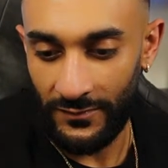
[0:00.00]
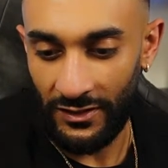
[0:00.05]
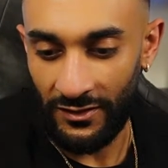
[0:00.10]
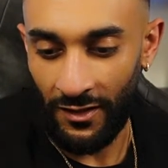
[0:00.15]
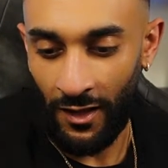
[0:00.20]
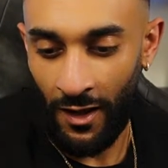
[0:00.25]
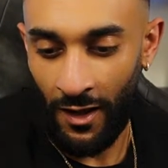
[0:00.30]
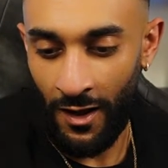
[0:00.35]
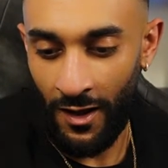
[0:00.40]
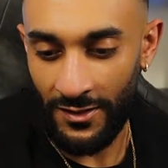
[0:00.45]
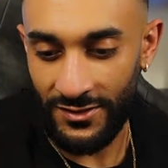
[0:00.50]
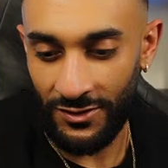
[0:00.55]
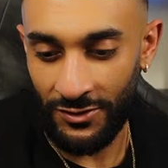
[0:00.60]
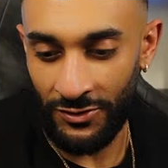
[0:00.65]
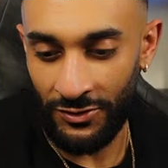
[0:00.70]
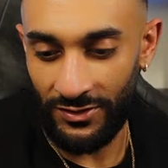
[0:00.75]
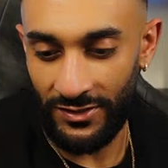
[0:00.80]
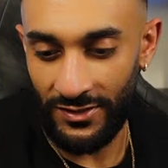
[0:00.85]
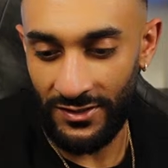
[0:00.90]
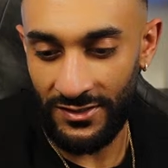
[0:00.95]
Lost,
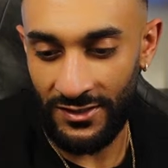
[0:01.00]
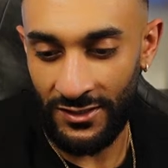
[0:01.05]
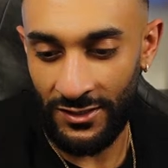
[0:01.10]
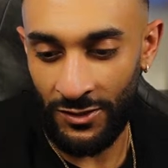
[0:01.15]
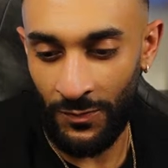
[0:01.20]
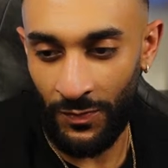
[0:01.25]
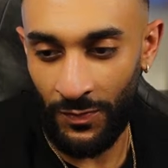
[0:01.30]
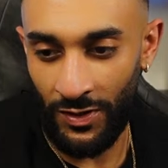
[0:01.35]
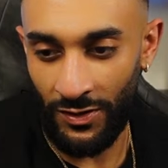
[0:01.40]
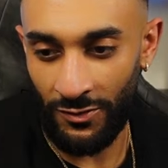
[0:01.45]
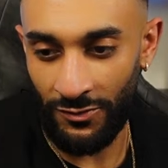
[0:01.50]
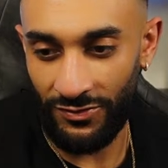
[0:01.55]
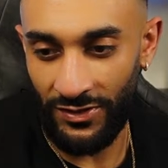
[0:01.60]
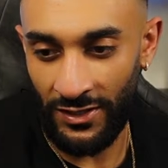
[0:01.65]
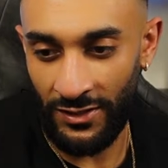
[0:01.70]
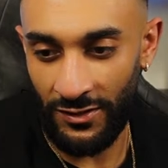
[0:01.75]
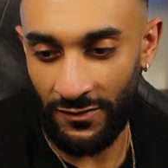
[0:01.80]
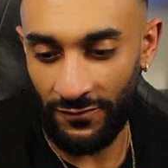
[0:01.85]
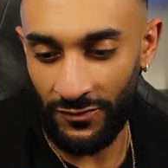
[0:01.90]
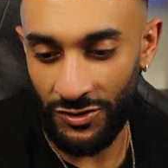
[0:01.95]
good to see you, brother.
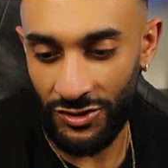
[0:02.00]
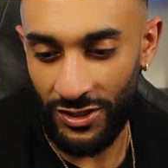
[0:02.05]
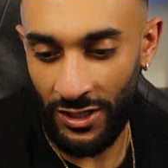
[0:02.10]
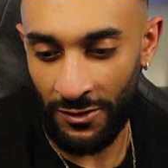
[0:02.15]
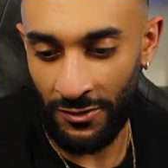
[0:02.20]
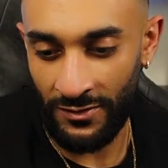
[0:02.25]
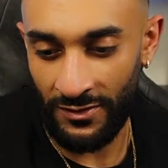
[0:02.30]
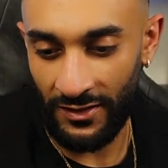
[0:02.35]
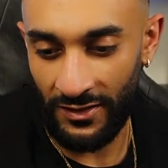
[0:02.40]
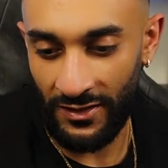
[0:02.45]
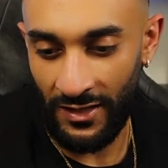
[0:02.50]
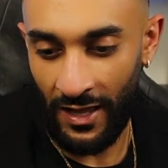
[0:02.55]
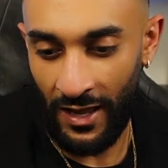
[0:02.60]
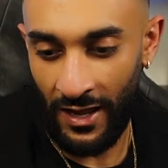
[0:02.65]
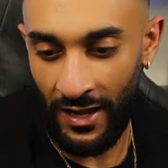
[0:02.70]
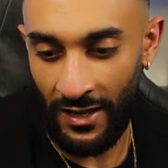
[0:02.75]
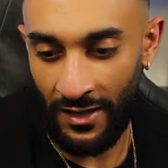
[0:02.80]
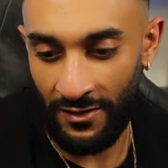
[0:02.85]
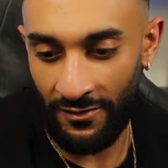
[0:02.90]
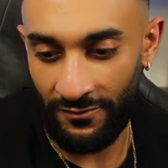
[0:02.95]
Thank you for sharing the
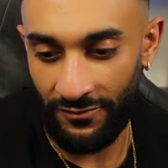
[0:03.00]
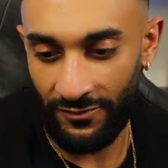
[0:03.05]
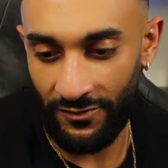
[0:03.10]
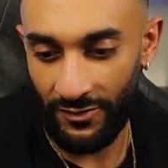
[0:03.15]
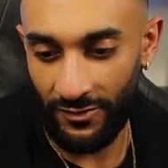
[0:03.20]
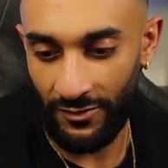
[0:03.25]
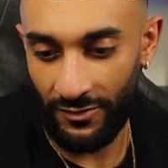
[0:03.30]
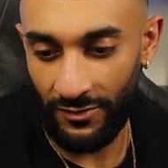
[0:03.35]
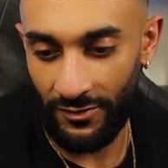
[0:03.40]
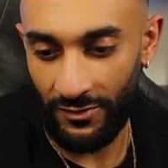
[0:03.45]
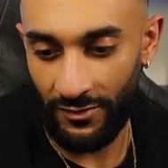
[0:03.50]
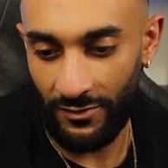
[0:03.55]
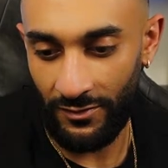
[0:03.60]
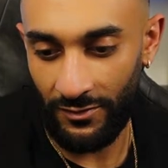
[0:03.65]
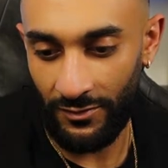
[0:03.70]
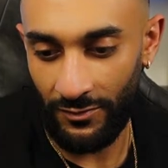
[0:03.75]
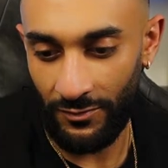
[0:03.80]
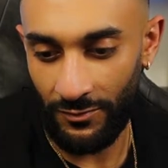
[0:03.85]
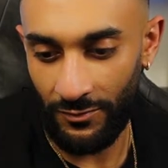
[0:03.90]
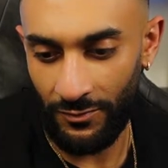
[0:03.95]
live.
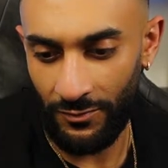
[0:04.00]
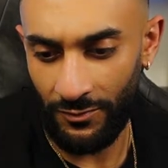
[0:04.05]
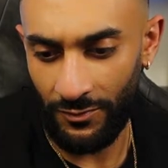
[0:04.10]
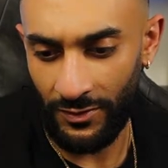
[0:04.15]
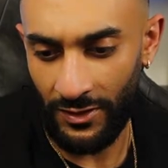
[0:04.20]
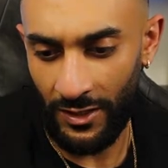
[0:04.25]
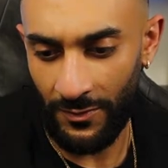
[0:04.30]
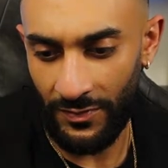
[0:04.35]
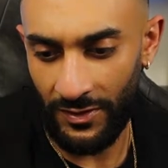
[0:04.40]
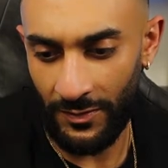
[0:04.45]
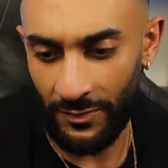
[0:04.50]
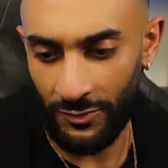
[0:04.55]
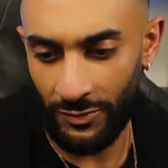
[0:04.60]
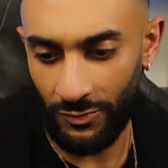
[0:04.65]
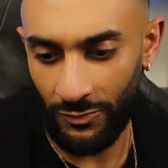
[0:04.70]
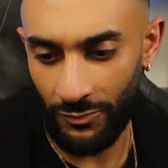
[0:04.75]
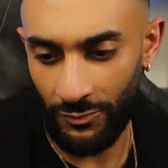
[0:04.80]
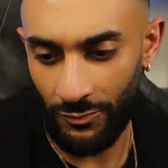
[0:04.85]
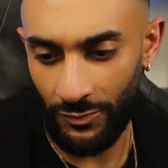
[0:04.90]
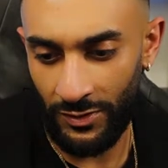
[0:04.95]
Will I be able
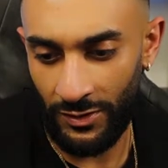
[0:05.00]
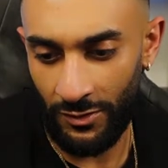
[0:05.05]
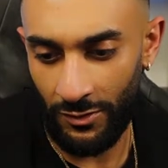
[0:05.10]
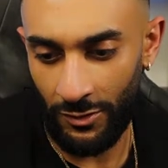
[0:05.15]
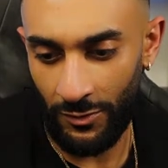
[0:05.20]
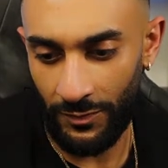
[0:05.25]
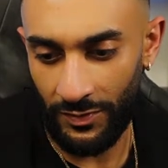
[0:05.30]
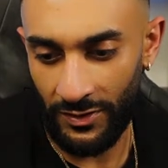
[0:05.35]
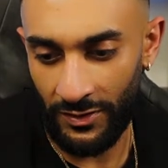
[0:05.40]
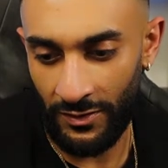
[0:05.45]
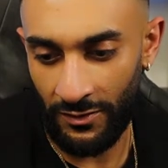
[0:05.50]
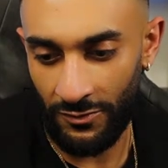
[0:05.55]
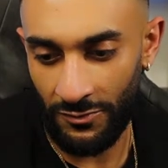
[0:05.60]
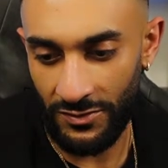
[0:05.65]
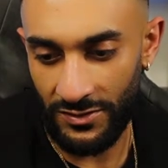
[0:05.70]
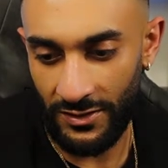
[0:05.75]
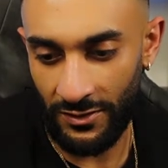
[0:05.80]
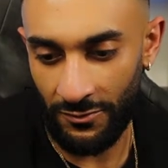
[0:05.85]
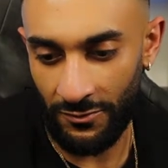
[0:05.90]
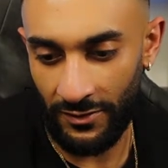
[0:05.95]
to reopen another
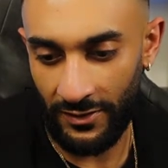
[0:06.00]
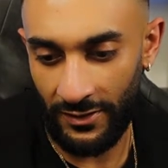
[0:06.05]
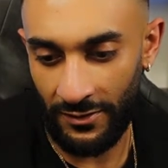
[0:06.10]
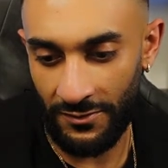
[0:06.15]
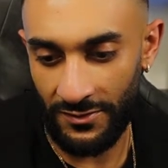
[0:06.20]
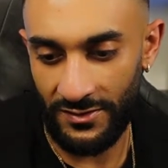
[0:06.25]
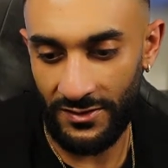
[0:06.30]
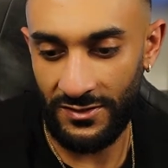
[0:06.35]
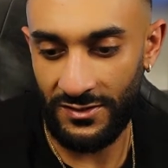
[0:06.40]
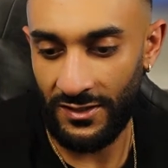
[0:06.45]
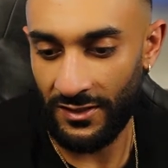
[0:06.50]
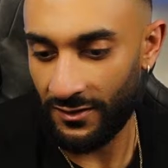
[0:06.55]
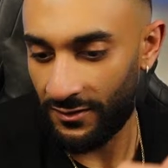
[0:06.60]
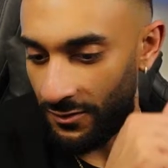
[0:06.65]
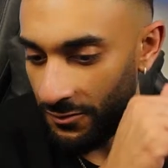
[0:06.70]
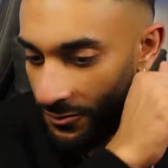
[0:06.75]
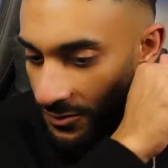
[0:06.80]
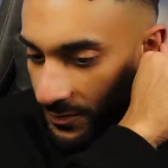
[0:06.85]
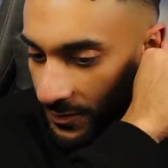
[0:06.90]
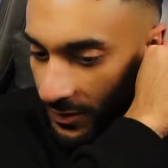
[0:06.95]
seller account since I
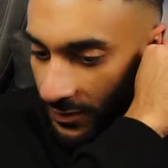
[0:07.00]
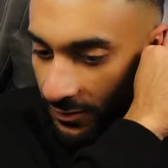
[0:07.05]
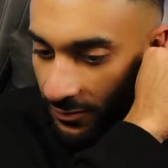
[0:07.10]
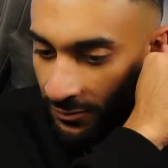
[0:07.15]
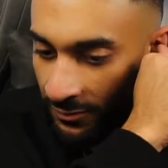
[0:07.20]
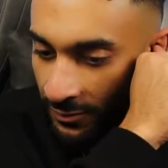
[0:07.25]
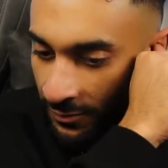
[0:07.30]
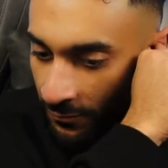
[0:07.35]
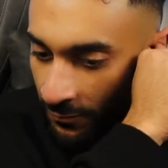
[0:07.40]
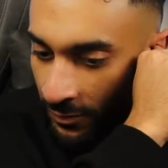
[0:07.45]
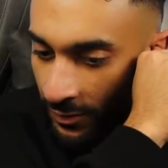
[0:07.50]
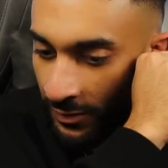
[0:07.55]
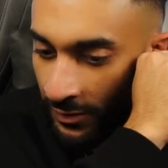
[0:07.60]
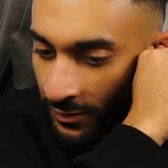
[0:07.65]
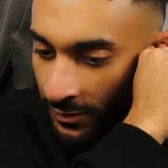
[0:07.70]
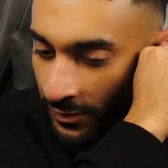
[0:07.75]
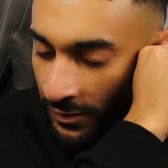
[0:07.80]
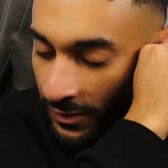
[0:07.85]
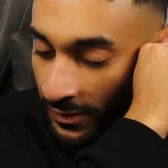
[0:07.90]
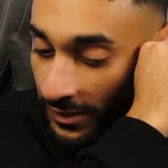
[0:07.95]
closed my current
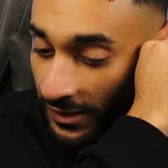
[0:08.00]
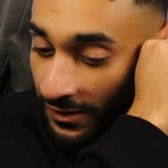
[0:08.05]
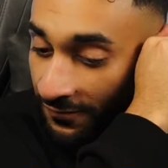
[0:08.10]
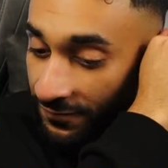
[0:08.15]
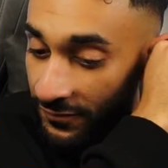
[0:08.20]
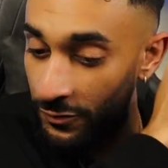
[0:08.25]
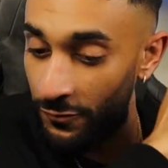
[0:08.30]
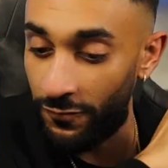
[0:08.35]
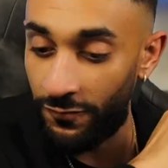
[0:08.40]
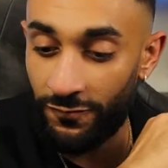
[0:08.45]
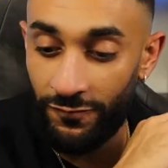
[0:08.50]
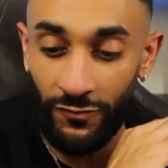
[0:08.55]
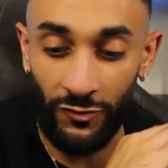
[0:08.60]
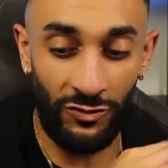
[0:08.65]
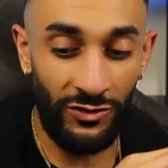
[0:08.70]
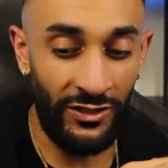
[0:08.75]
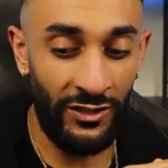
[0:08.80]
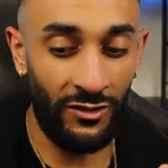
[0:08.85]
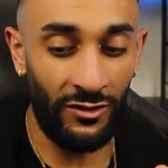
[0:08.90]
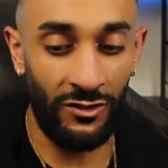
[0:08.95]
one? If you
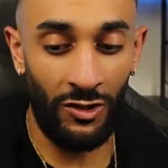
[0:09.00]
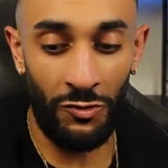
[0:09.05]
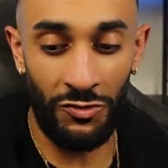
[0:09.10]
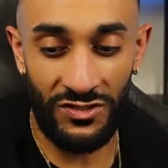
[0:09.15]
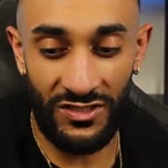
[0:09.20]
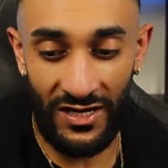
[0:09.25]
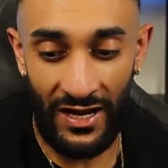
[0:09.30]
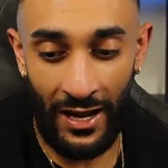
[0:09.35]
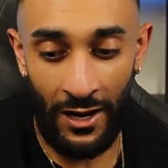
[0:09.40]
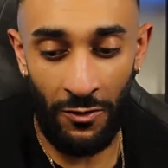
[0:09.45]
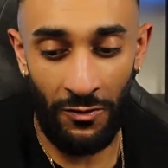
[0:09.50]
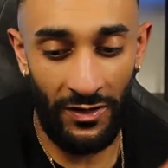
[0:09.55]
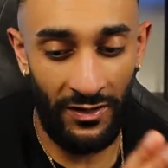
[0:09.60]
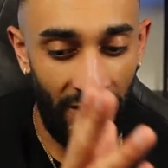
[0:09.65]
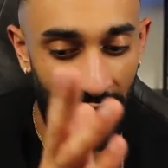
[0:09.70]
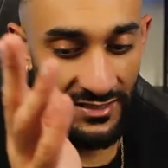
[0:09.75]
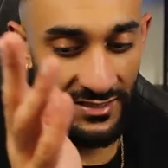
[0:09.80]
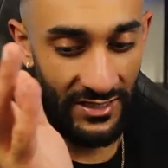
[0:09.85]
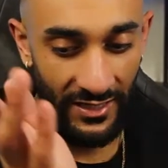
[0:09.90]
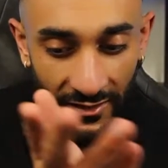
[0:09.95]
fully close it out and
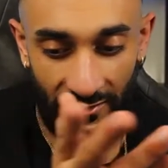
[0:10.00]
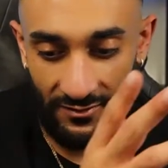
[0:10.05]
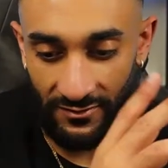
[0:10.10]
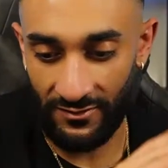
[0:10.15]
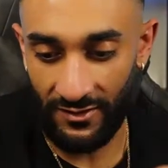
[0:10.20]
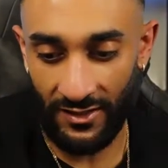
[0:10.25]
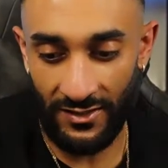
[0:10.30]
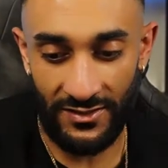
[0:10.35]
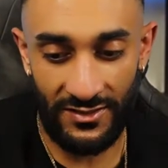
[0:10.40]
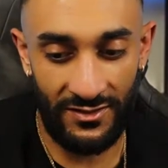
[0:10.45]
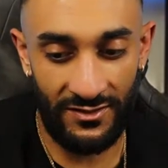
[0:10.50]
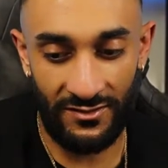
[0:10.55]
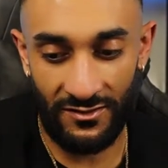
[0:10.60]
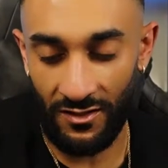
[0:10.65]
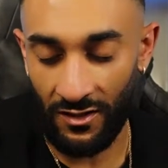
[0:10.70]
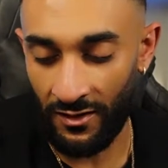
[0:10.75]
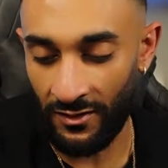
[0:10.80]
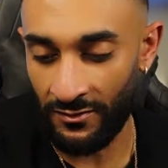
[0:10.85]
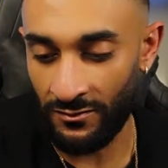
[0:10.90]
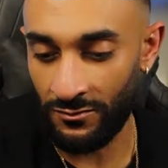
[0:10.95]
it's like thus
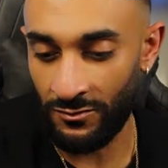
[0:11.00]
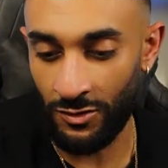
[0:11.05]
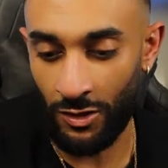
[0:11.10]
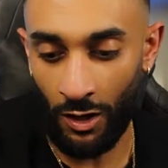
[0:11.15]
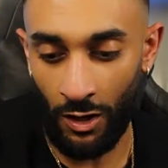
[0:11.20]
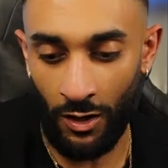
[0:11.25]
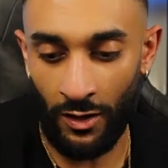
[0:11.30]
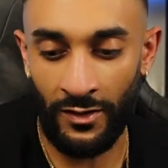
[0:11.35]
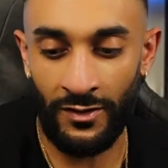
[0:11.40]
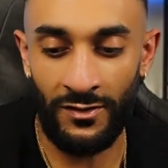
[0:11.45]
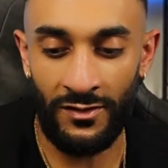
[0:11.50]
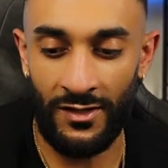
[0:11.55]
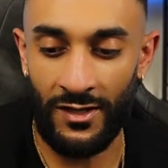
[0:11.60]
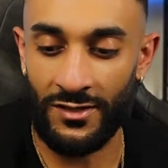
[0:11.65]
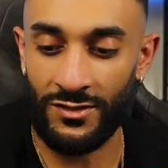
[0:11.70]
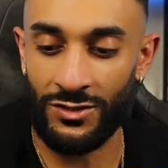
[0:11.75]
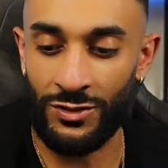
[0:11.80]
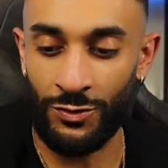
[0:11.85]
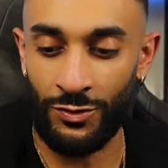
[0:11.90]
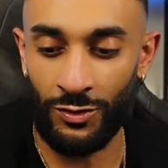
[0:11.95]
done, gone,
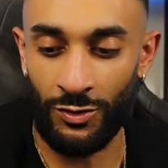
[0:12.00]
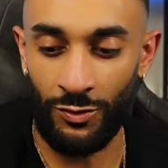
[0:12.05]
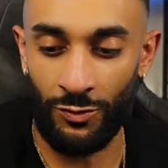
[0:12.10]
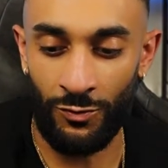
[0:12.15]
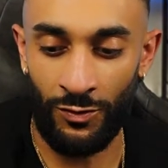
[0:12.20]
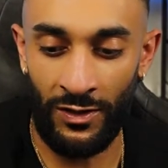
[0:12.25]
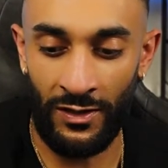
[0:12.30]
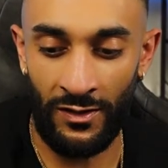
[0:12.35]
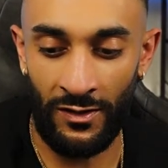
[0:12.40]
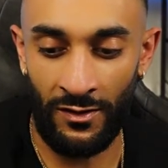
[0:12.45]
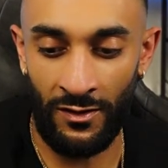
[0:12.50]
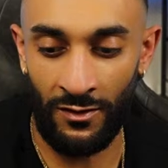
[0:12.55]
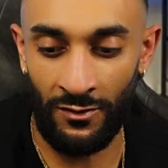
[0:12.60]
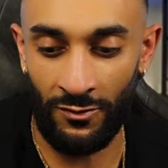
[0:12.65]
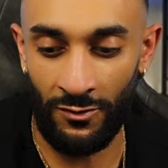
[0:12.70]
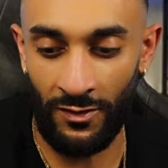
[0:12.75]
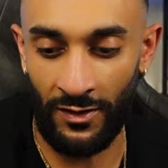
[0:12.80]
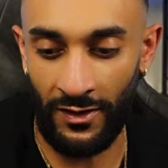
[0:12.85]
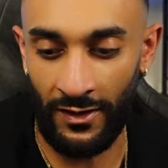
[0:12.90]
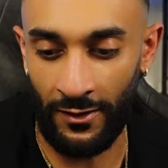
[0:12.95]
yes, you can create
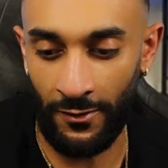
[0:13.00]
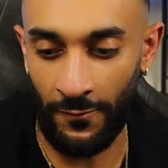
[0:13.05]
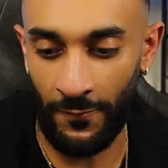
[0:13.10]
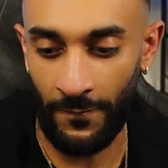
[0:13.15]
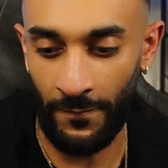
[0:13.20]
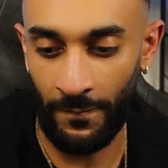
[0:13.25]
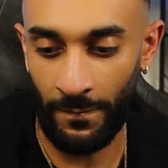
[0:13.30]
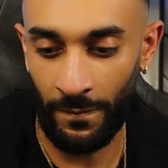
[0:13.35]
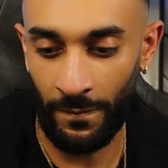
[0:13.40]
another account.